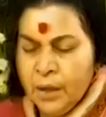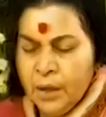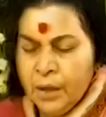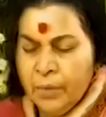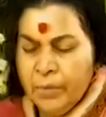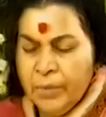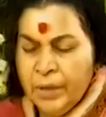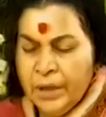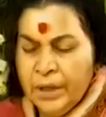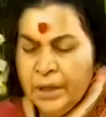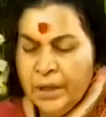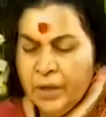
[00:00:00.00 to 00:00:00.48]

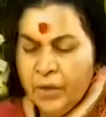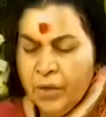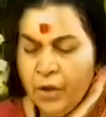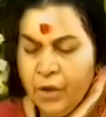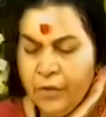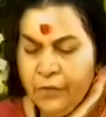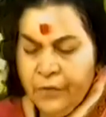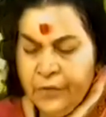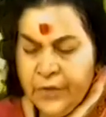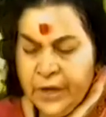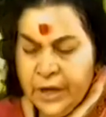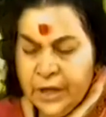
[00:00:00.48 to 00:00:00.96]
But the
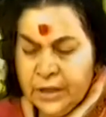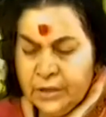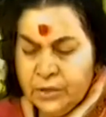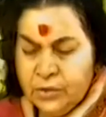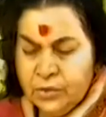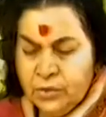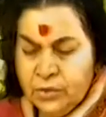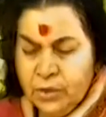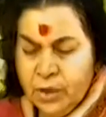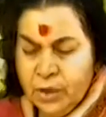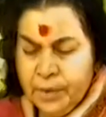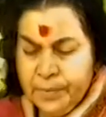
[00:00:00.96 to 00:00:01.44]
confidence
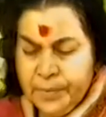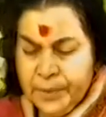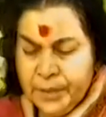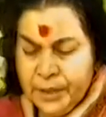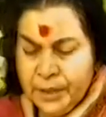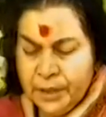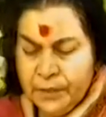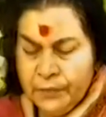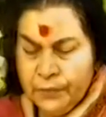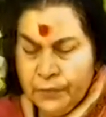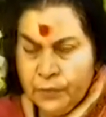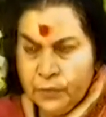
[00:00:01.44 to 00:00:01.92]
should not be
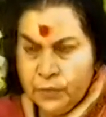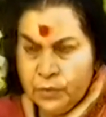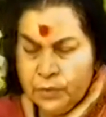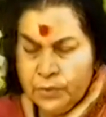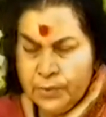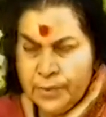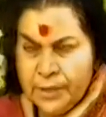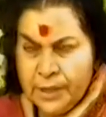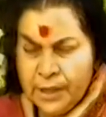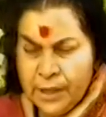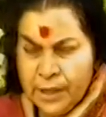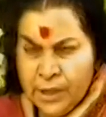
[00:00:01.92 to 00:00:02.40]
confused
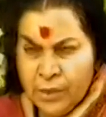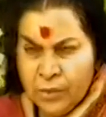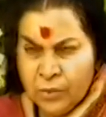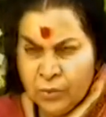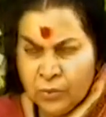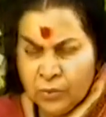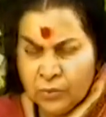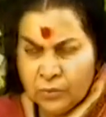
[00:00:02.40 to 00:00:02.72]
with ego.